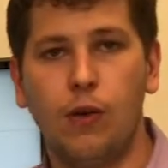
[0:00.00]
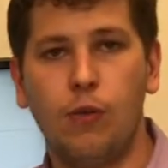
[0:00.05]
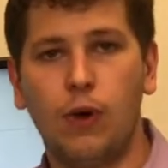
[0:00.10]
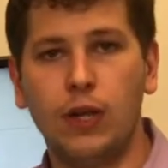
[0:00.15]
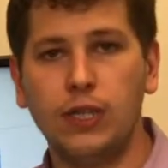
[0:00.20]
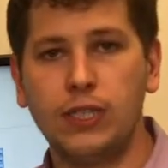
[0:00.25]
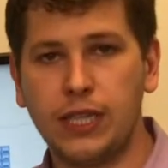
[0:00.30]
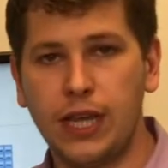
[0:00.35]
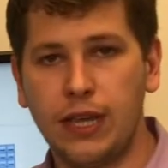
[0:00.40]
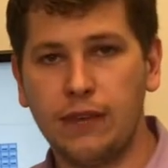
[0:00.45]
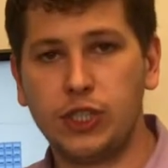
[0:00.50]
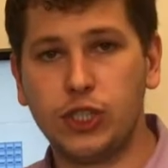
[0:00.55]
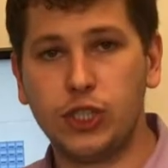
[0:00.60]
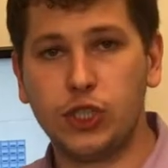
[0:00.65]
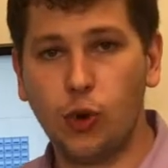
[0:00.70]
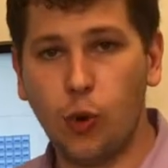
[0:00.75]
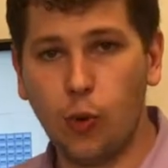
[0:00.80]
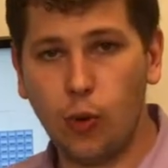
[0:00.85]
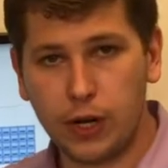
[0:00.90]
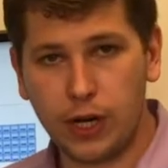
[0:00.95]
Once they've
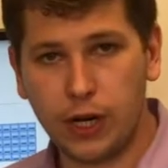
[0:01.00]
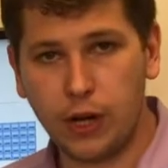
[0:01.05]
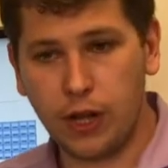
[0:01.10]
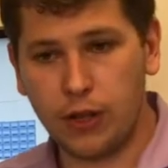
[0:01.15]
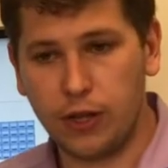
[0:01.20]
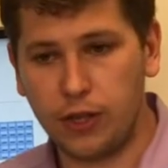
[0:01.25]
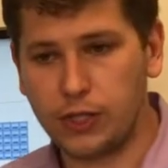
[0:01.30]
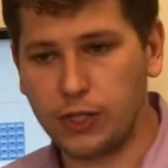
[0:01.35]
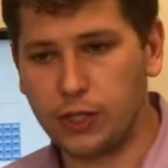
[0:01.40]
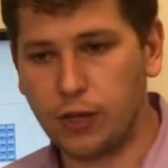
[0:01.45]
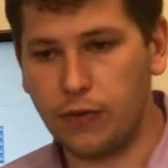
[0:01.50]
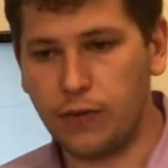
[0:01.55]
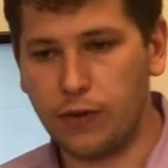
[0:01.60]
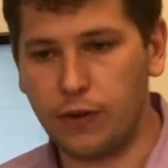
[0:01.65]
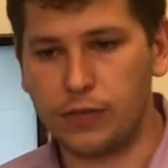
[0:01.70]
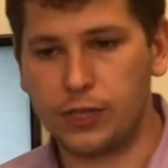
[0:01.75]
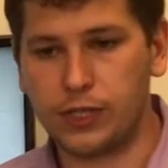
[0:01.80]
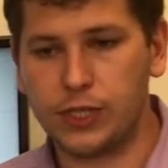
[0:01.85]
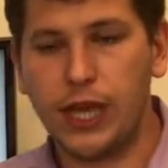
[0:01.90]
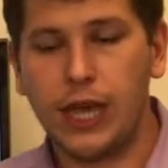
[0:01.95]
stored it on their
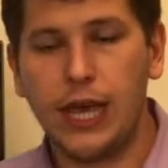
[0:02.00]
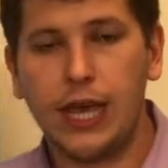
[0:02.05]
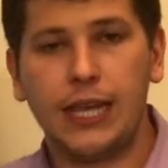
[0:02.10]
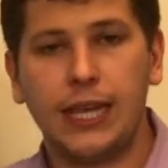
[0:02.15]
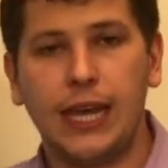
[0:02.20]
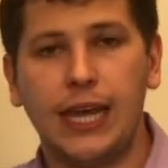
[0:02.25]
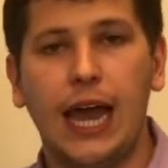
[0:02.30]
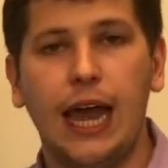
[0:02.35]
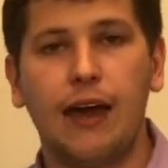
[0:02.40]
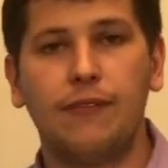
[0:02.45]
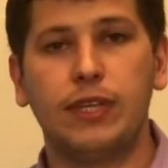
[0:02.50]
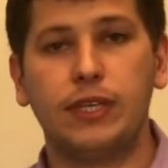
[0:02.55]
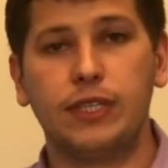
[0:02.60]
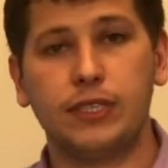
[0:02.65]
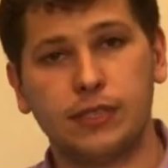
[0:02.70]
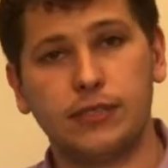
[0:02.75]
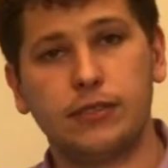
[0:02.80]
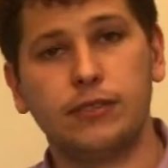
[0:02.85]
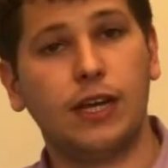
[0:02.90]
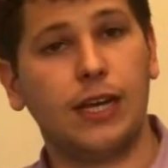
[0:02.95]
servers, they have
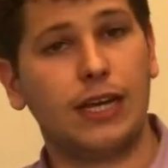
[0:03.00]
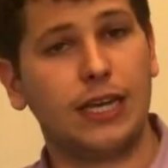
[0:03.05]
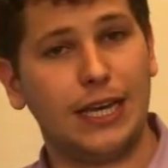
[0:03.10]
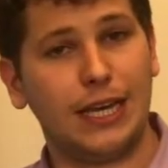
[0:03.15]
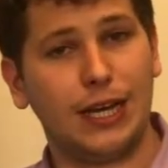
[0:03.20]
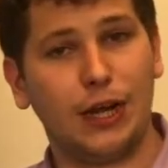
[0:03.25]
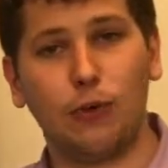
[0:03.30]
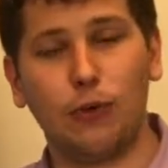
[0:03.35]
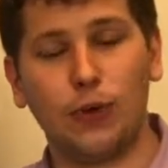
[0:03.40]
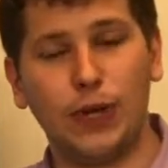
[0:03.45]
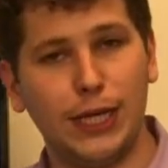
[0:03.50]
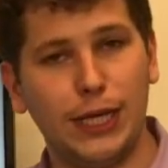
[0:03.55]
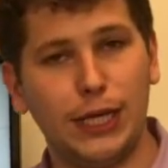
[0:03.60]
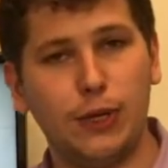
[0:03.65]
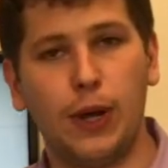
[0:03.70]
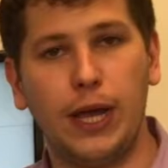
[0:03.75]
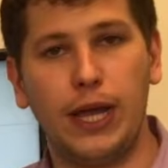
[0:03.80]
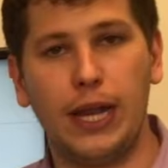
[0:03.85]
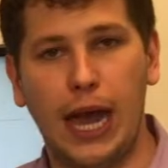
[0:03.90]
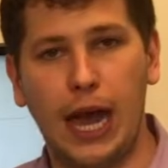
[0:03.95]
this, again, a really
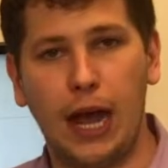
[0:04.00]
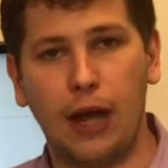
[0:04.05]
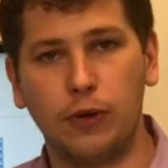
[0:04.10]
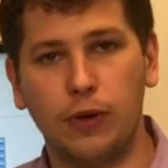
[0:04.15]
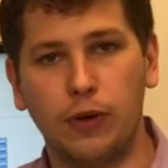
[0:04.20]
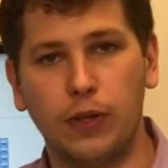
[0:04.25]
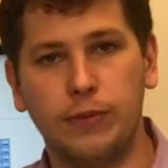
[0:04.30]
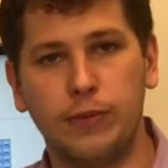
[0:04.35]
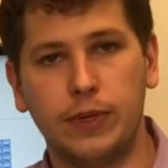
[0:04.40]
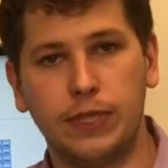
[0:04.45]
great algorithm.